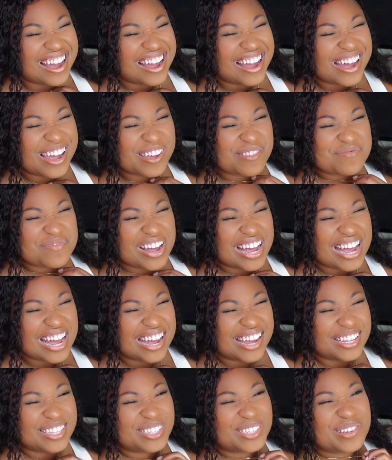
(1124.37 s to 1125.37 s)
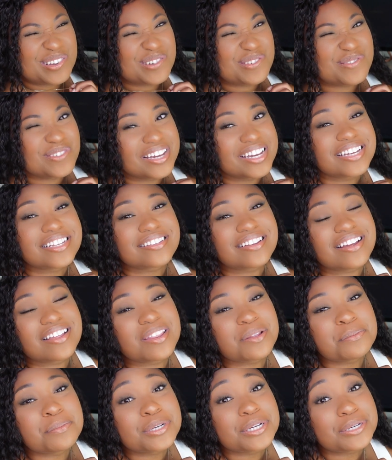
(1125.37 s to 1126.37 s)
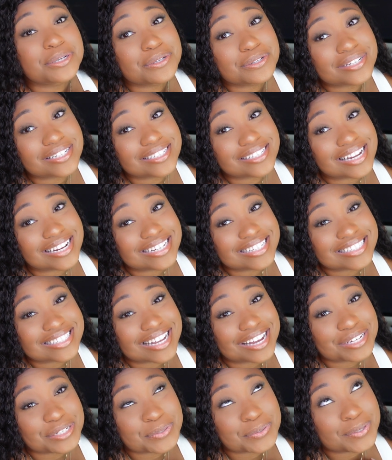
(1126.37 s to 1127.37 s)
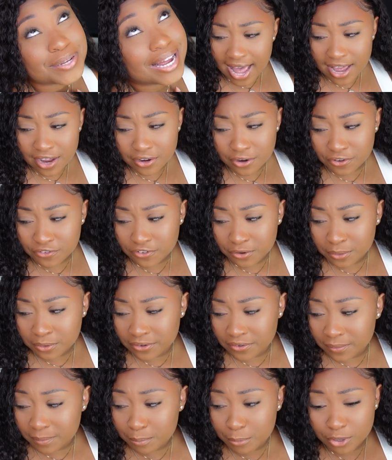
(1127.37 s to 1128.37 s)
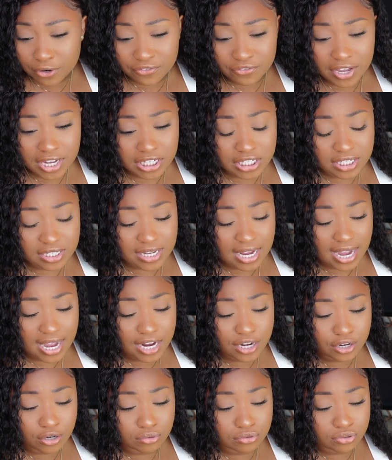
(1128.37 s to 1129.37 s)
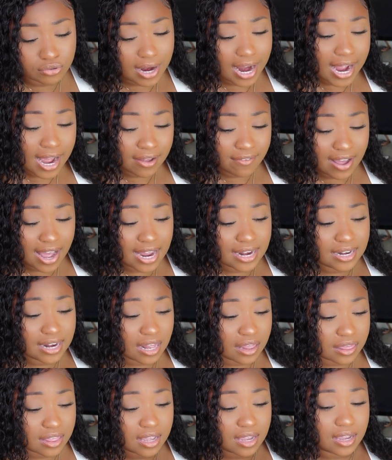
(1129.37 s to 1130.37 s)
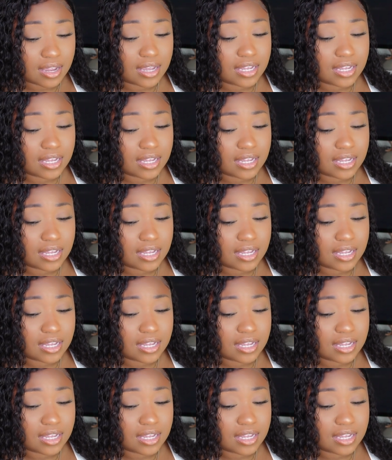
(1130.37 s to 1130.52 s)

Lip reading: I am behind 2 weeks on the Magoosh Study schedule. I had no motivation, I had no drive, I had nothing.